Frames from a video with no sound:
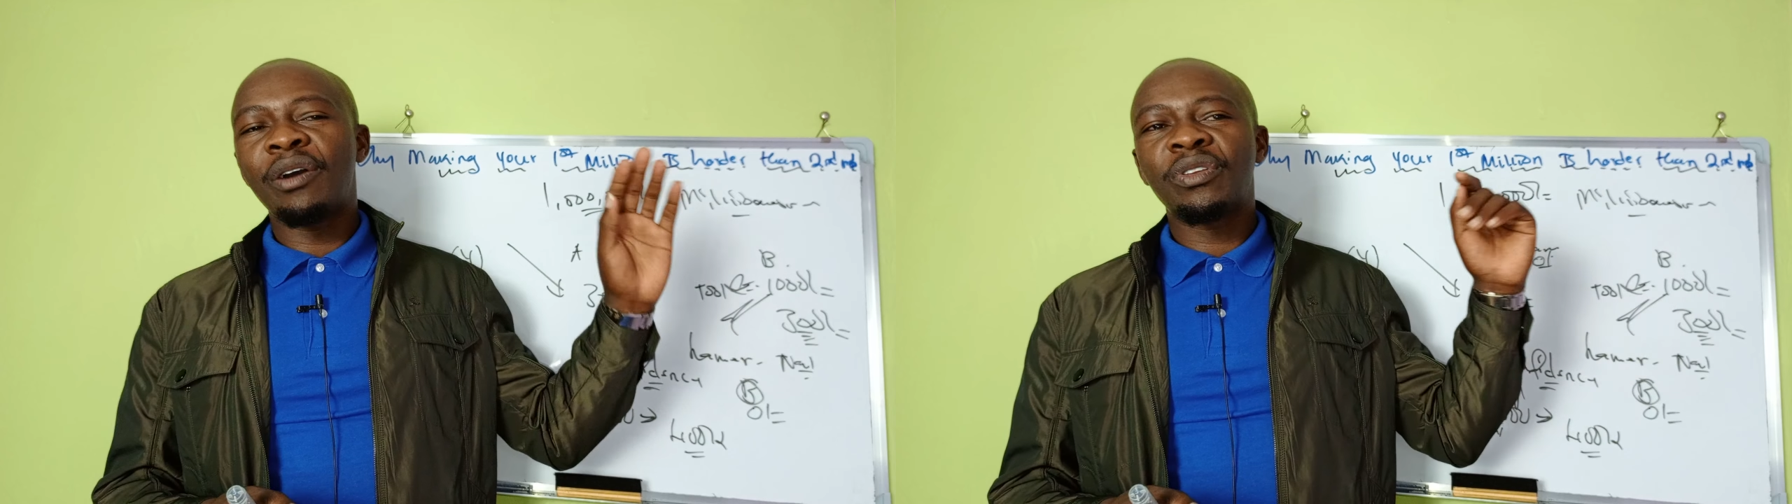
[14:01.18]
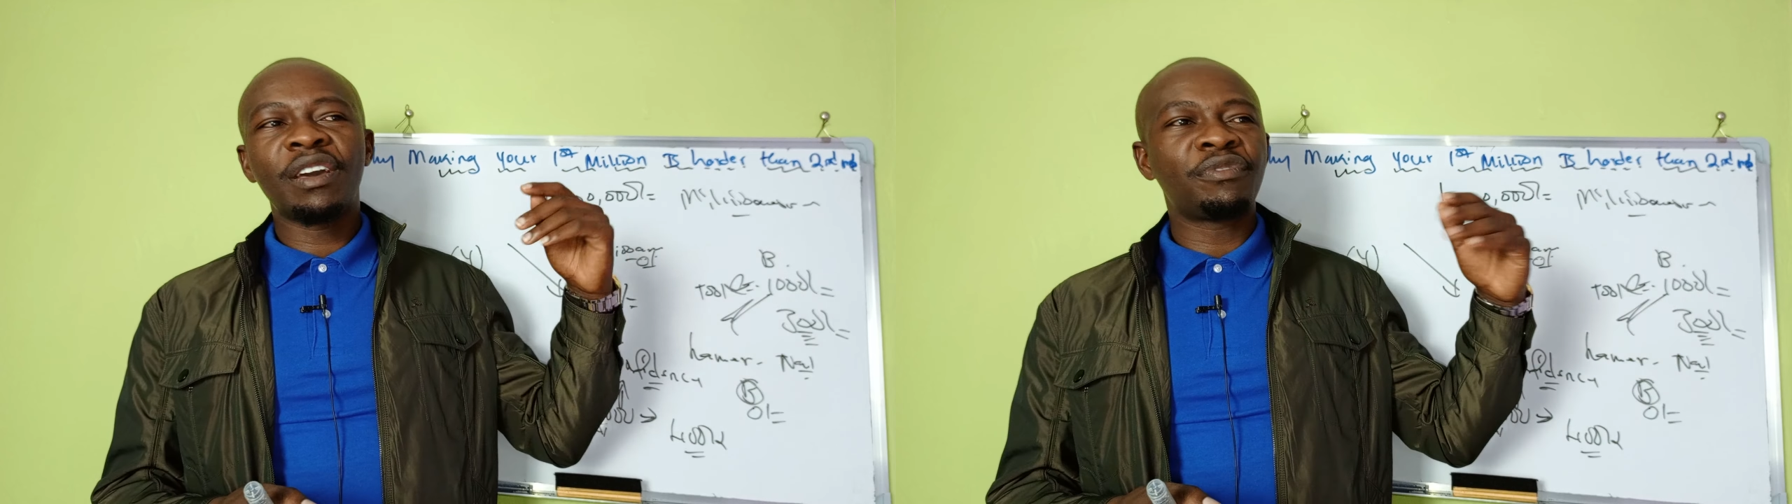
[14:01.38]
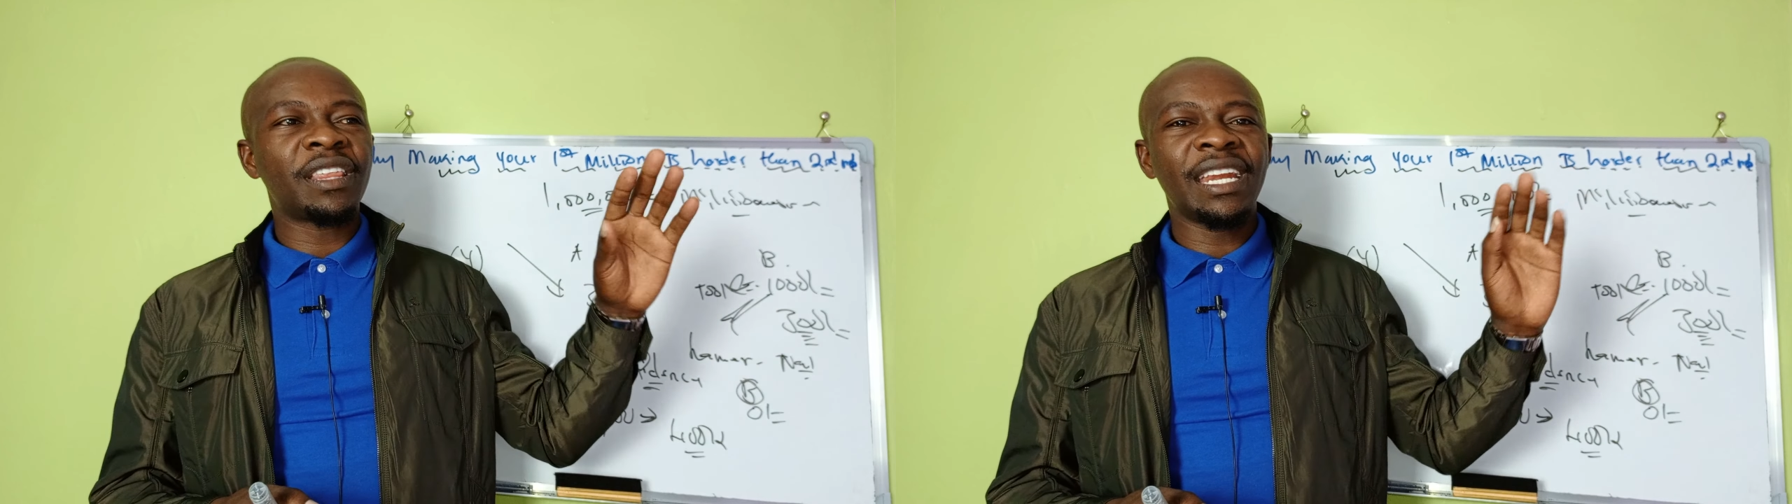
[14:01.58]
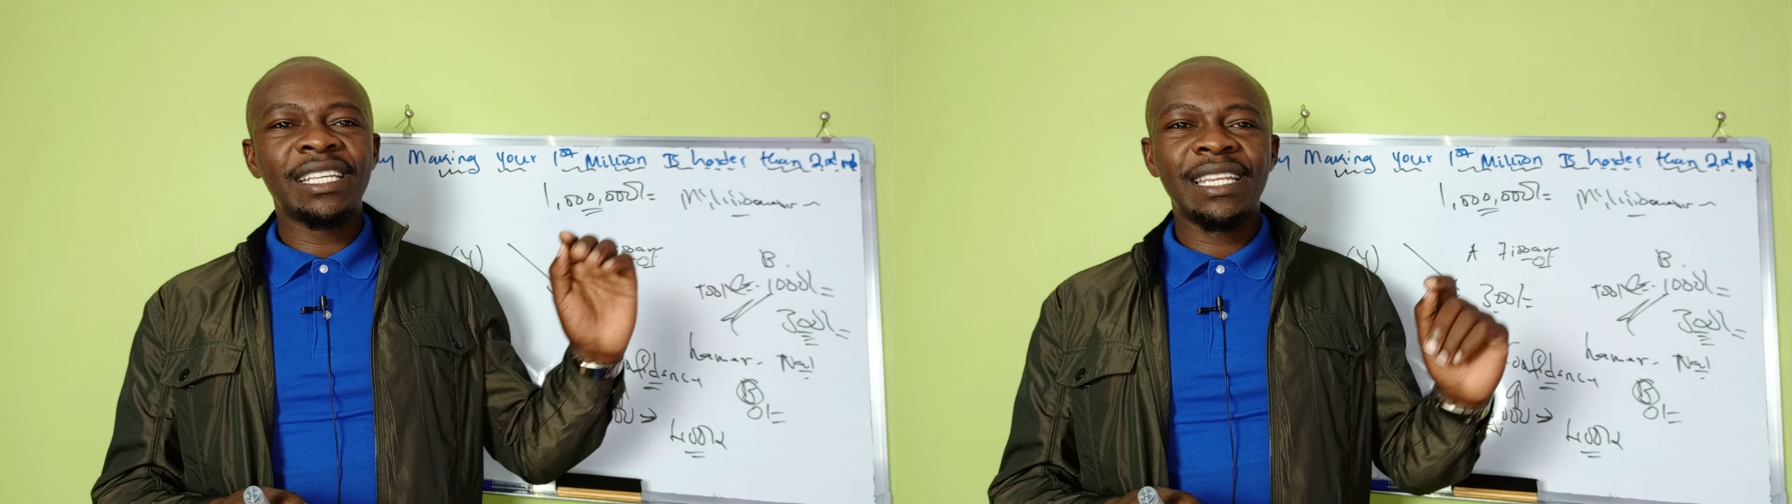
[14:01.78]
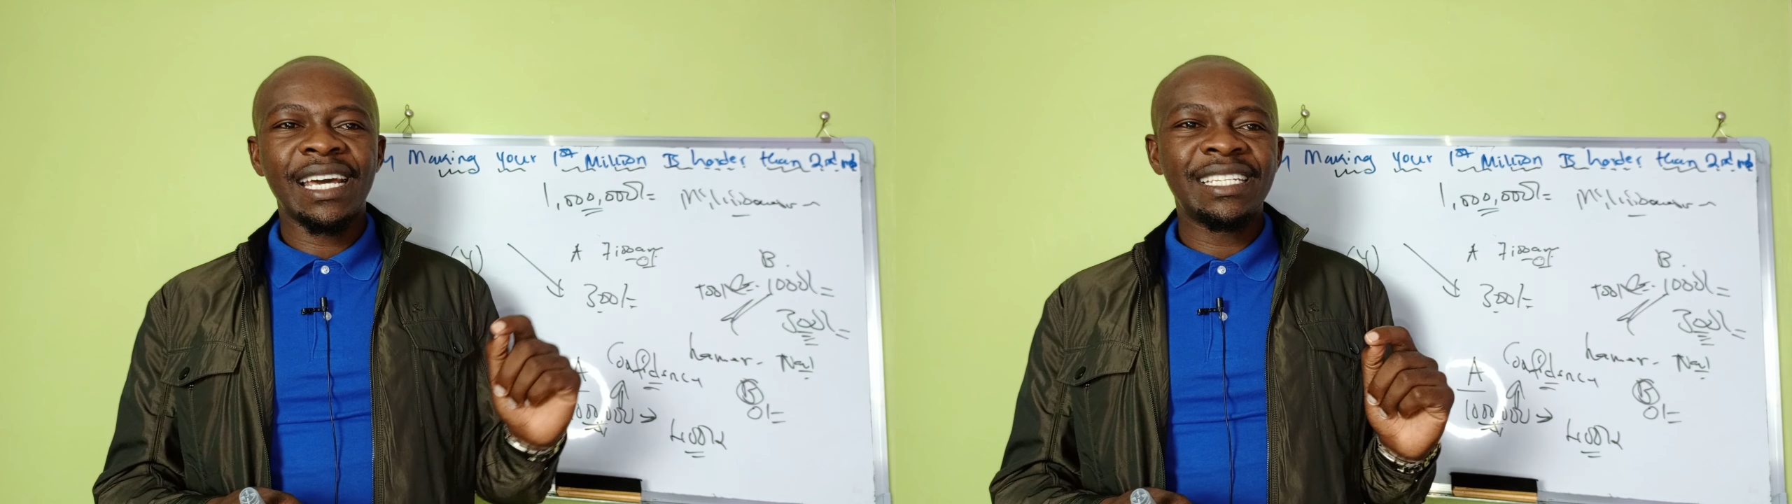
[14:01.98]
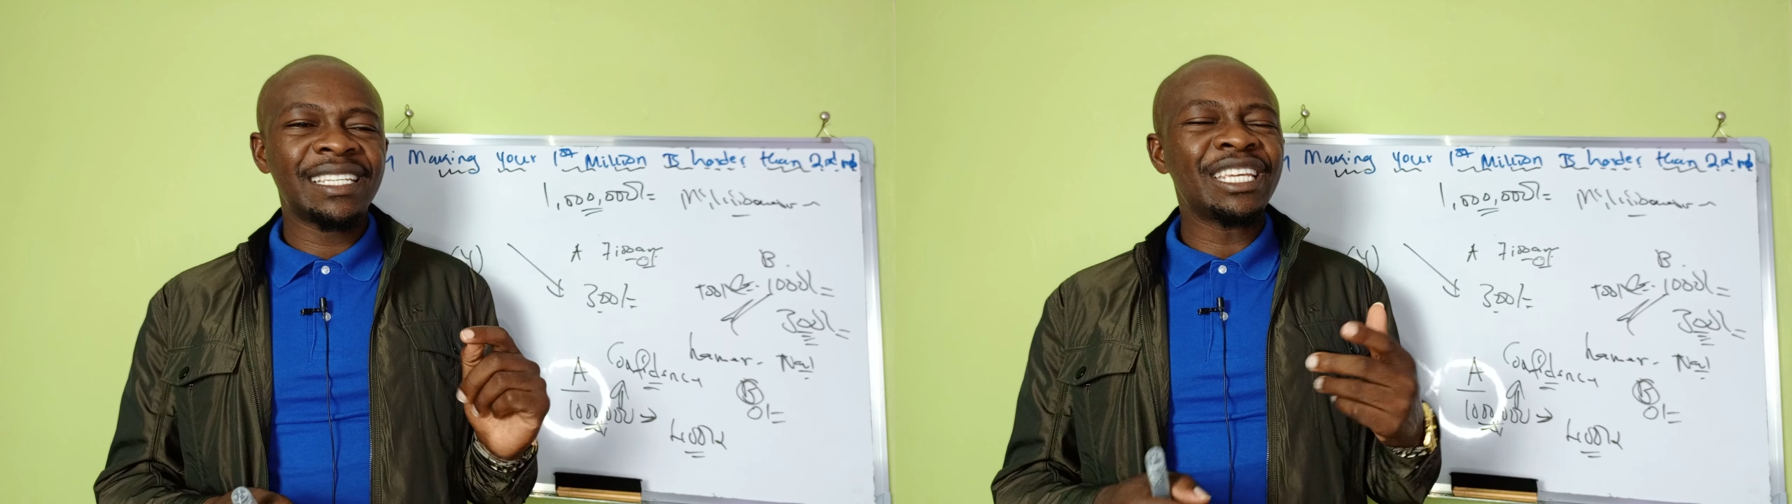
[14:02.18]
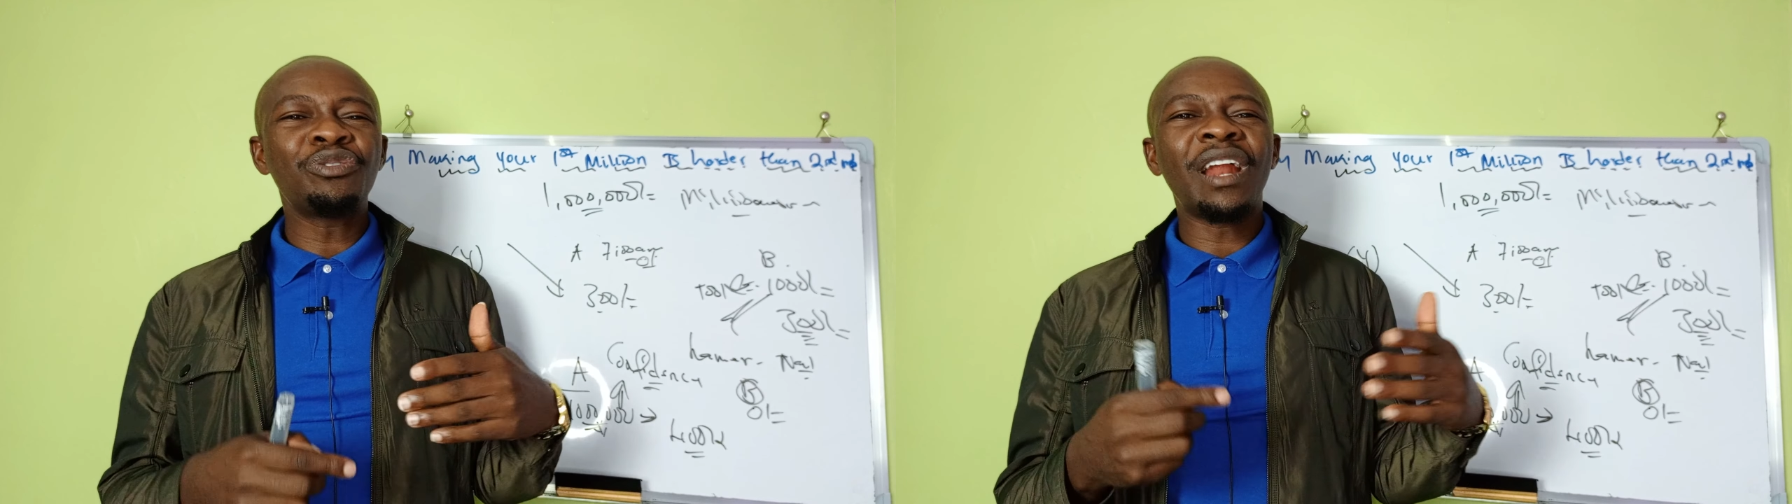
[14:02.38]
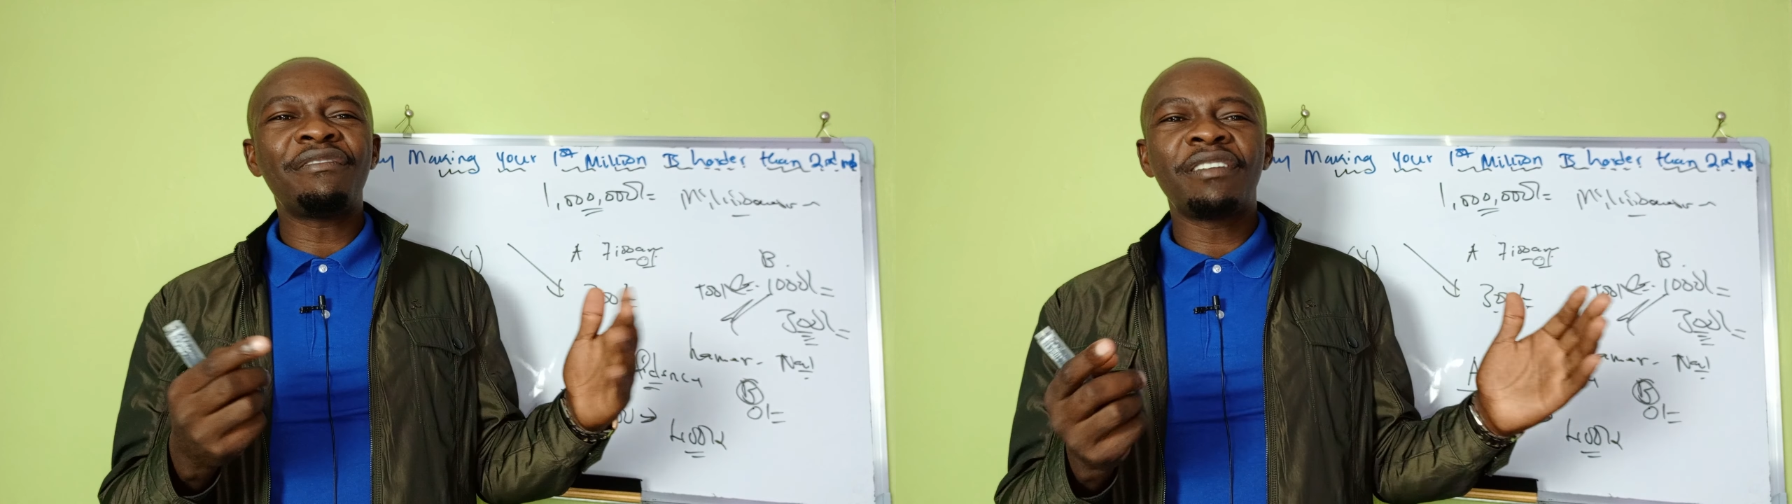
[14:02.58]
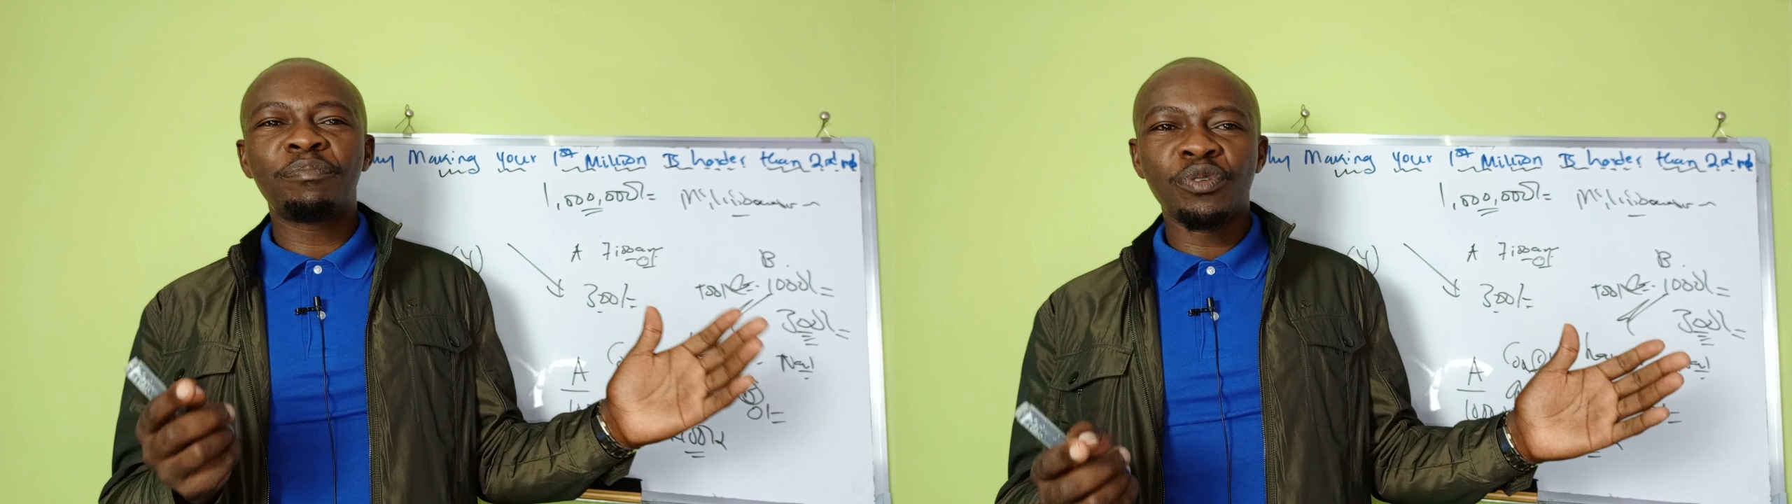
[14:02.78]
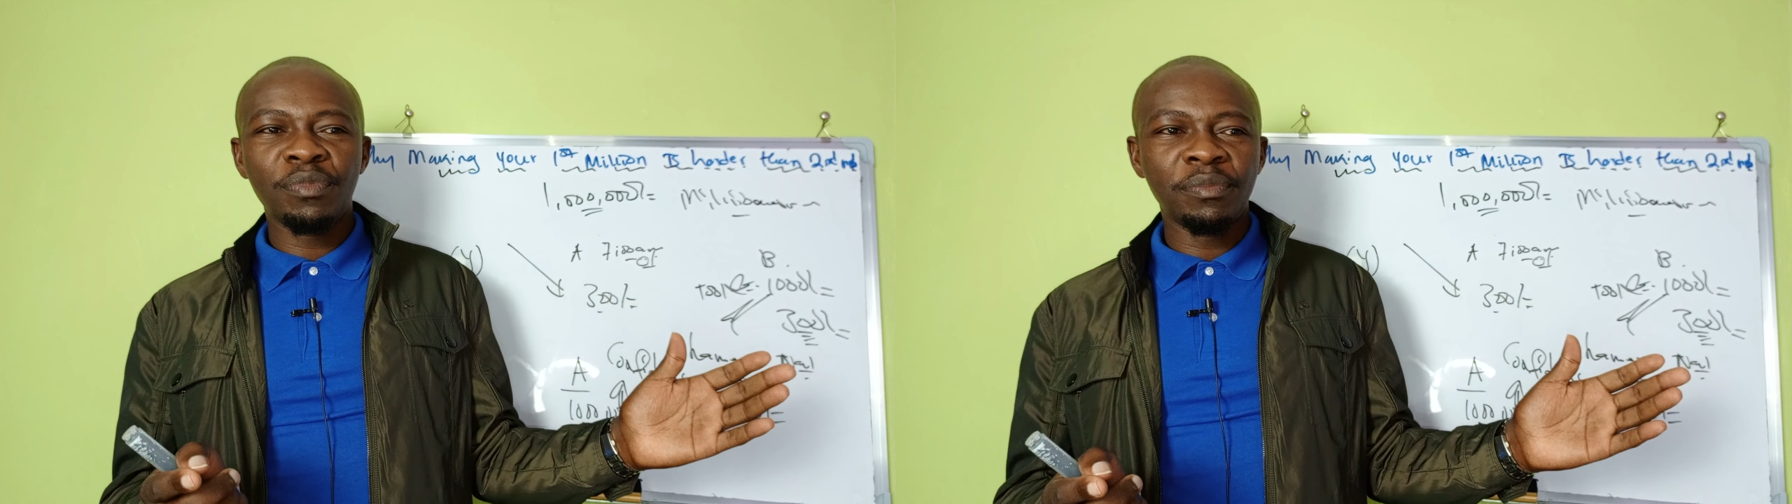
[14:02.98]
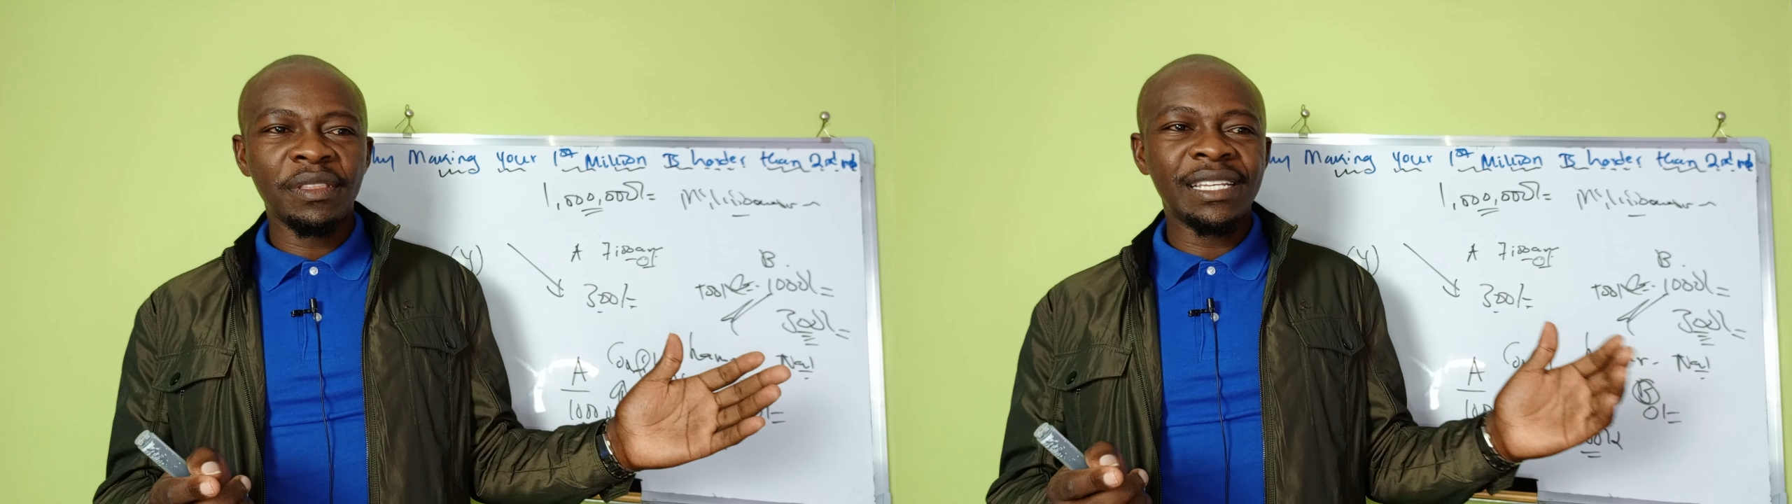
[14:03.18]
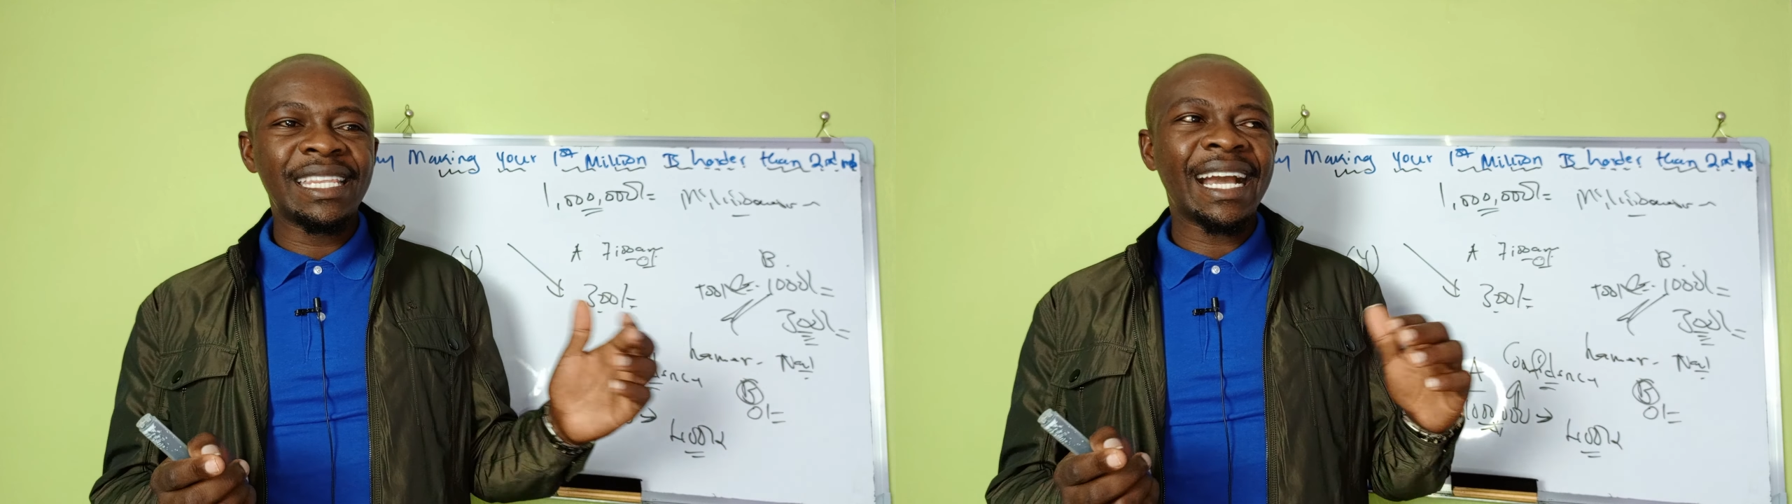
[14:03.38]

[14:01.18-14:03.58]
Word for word: out there for the next 30. They don't have a problem with it.